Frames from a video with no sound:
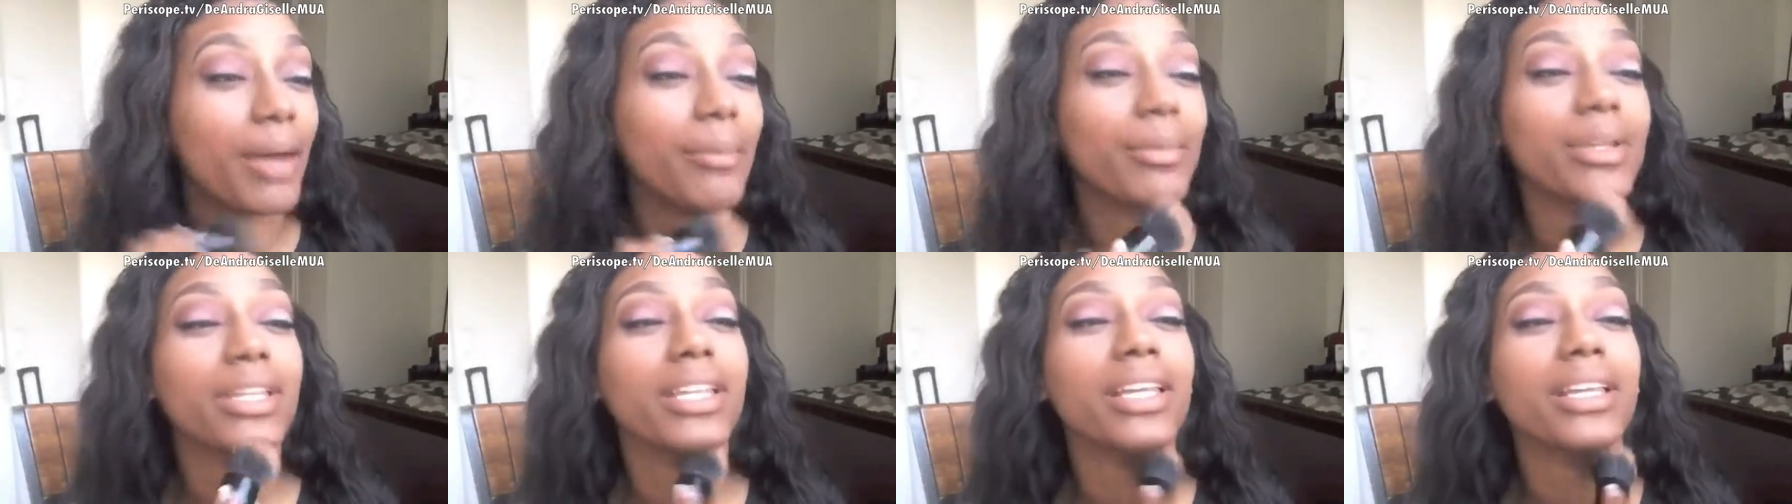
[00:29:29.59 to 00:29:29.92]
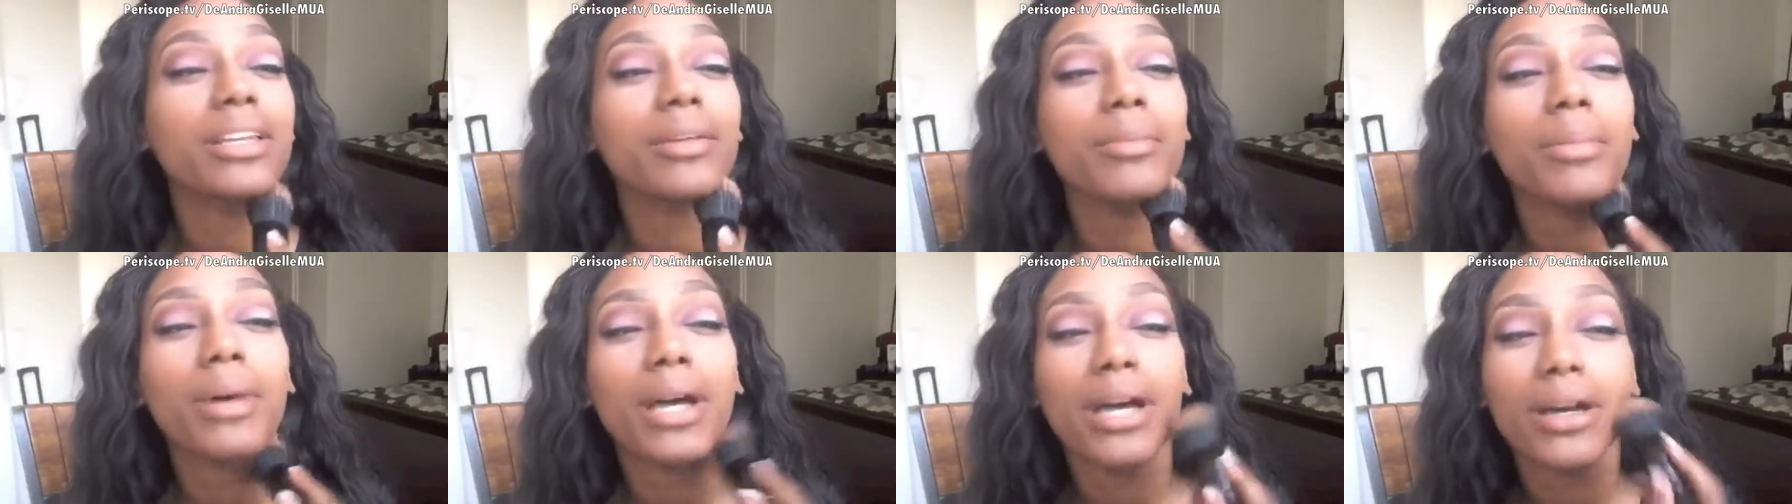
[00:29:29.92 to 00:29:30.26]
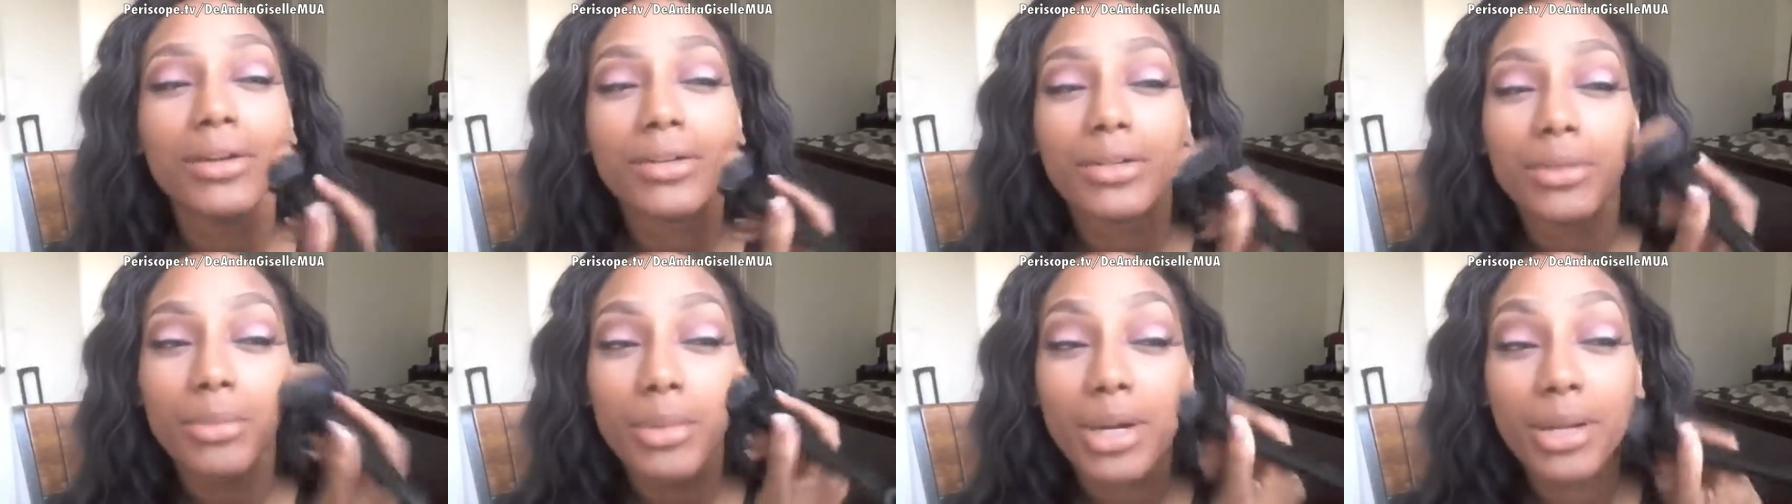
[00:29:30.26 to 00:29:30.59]
banana
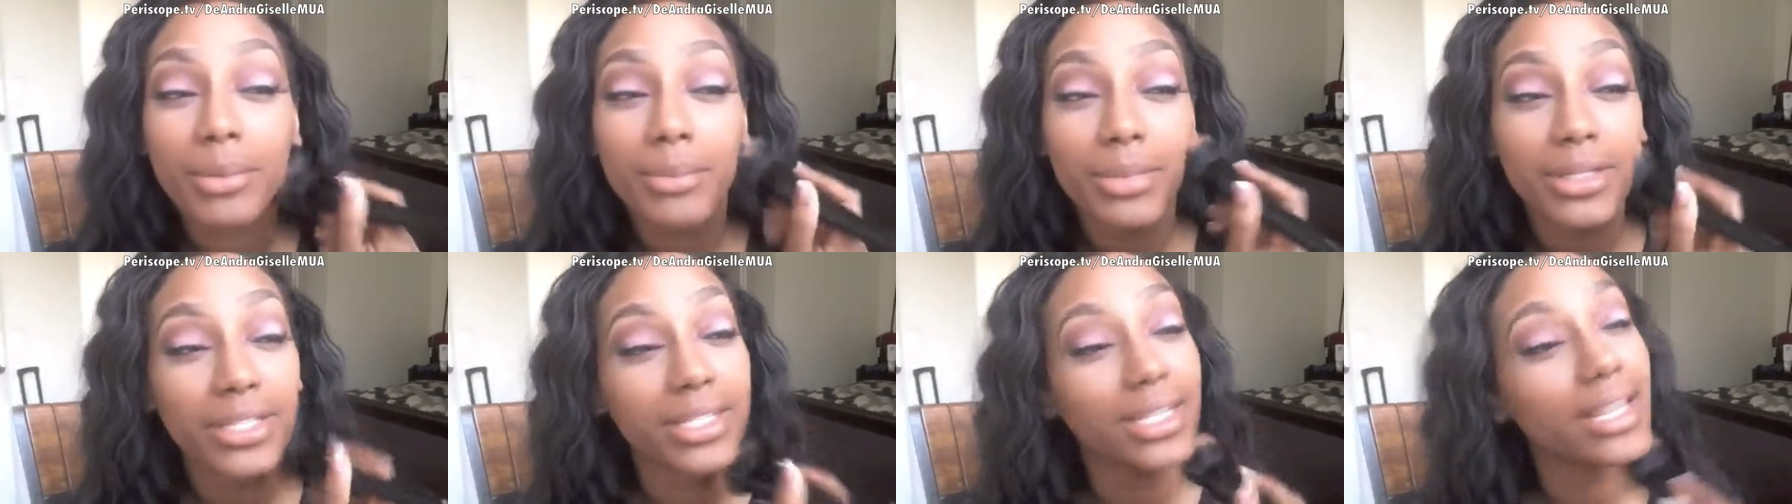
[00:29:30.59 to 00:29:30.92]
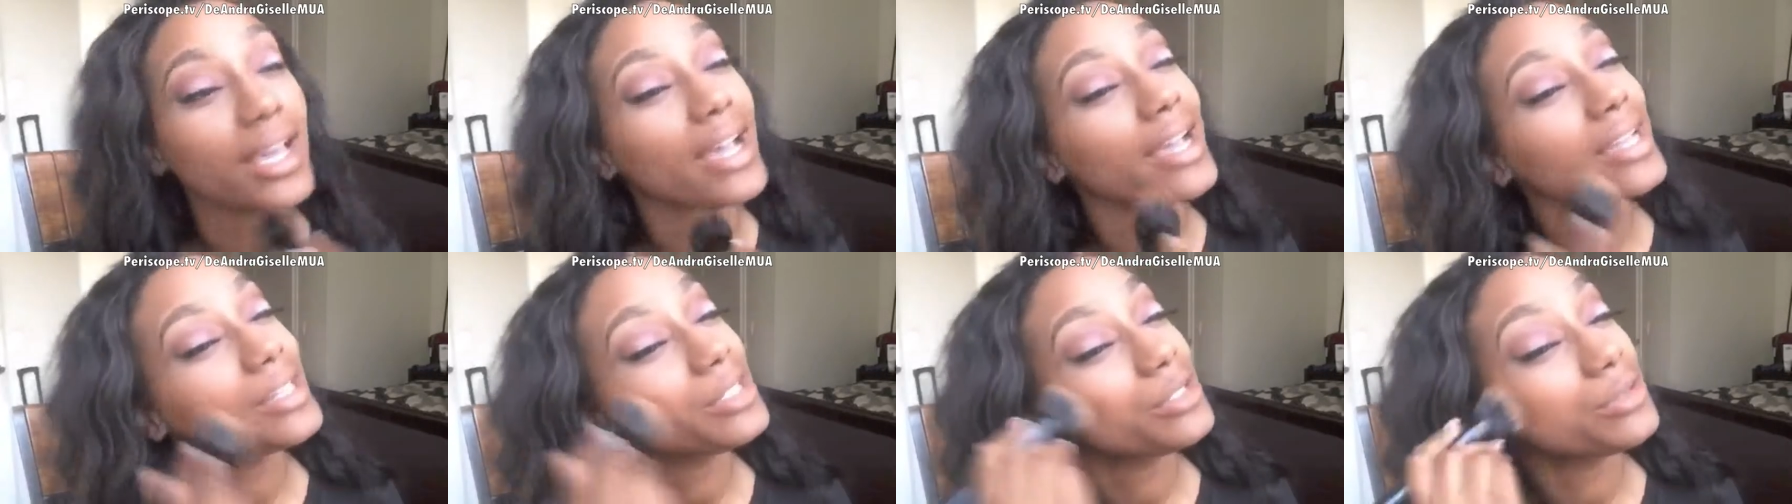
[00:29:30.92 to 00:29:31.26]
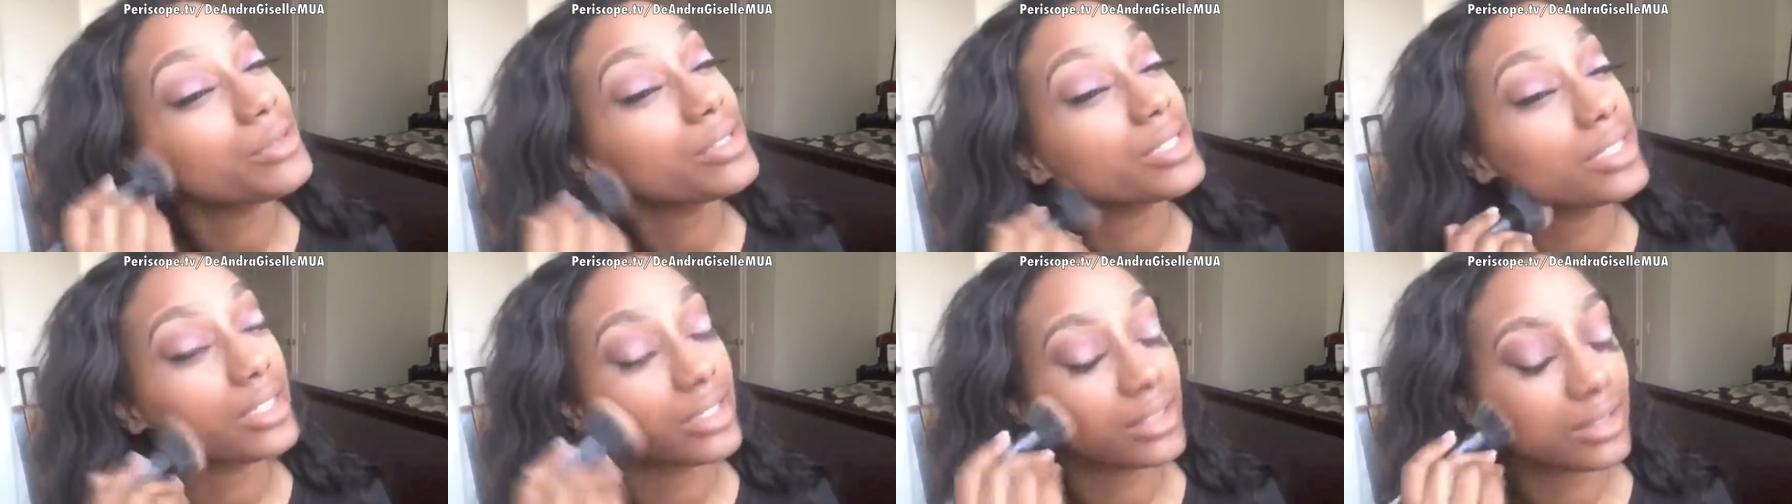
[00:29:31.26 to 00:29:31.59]
powder by Ben Nye
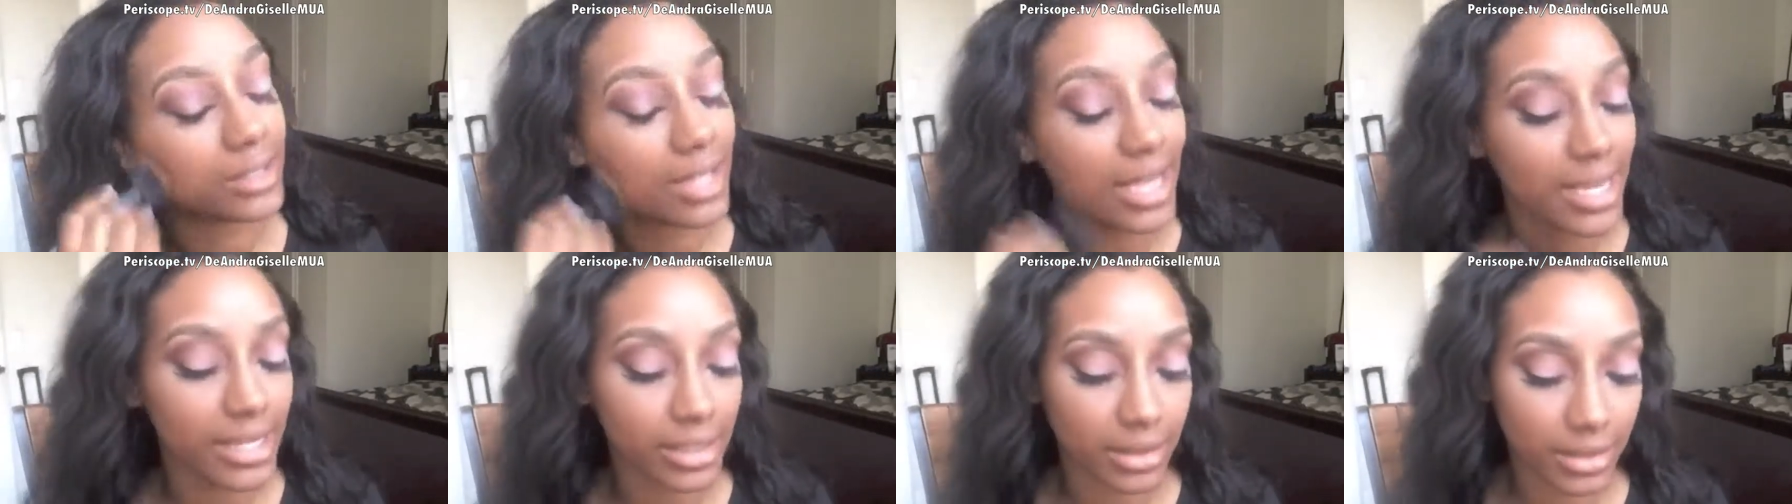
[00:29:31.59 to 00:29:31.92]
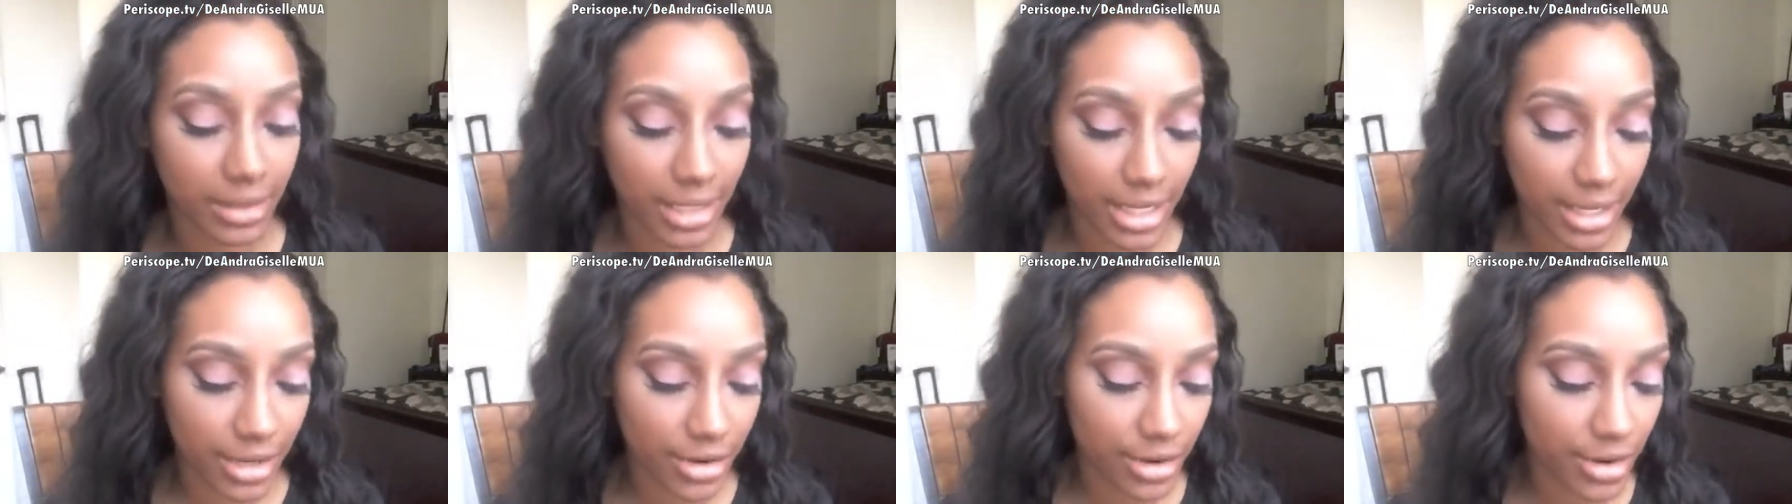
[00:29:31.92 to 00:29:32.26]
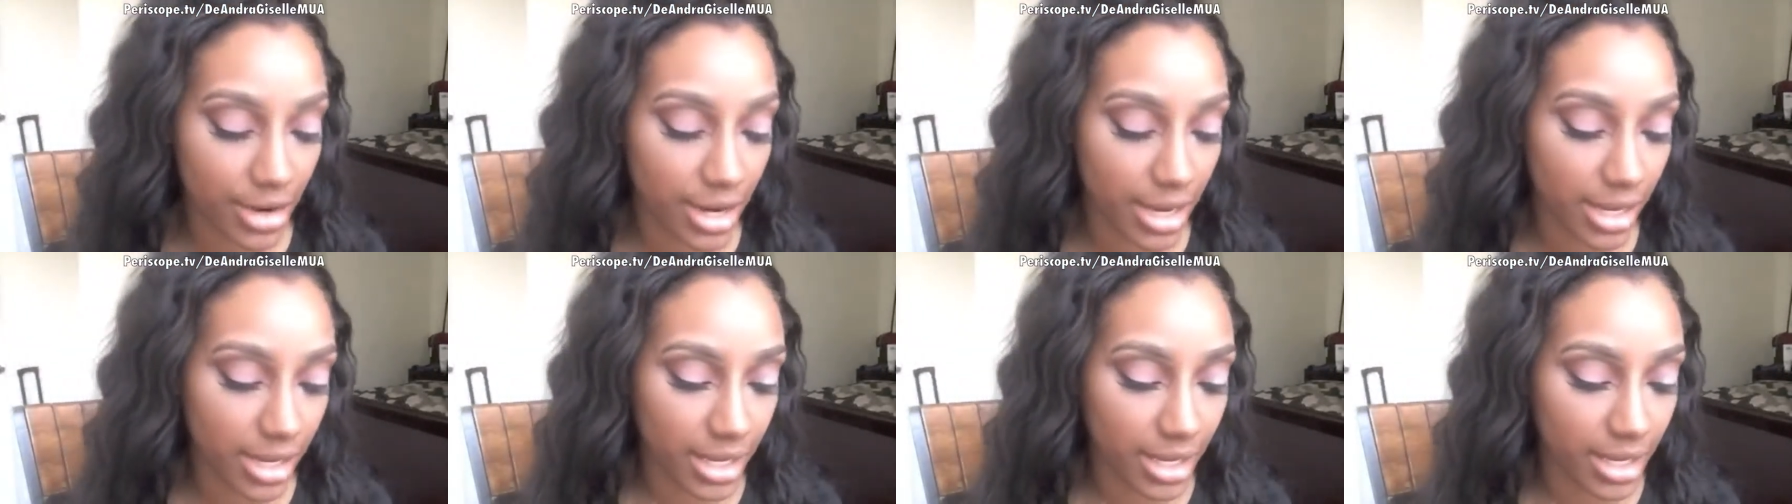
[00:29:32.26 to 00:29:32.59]
using a light layer
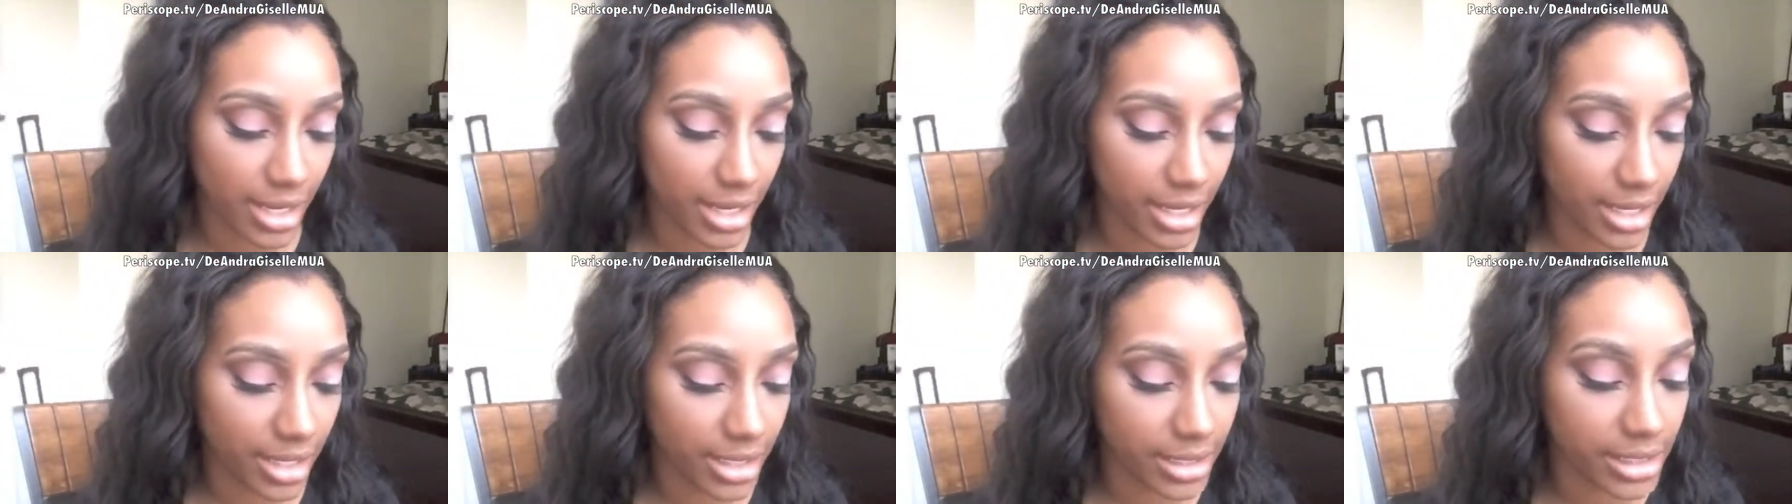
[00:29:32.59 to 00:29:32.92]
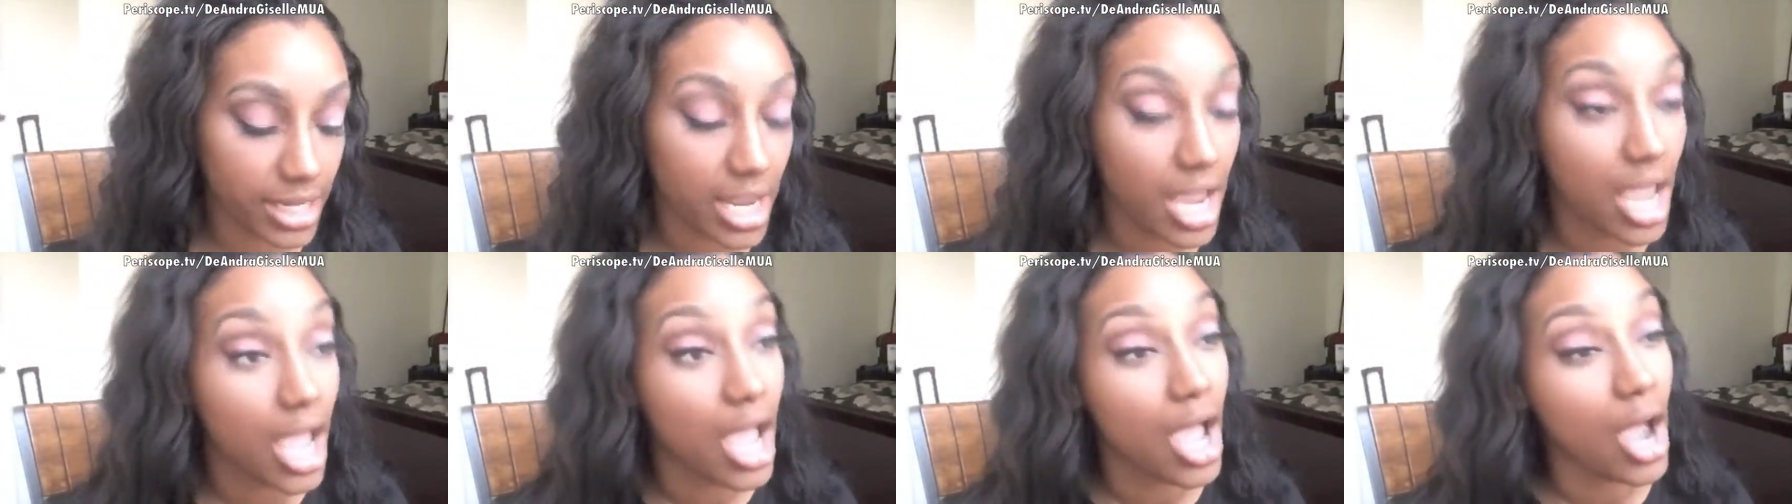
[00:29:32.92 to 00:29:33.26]
and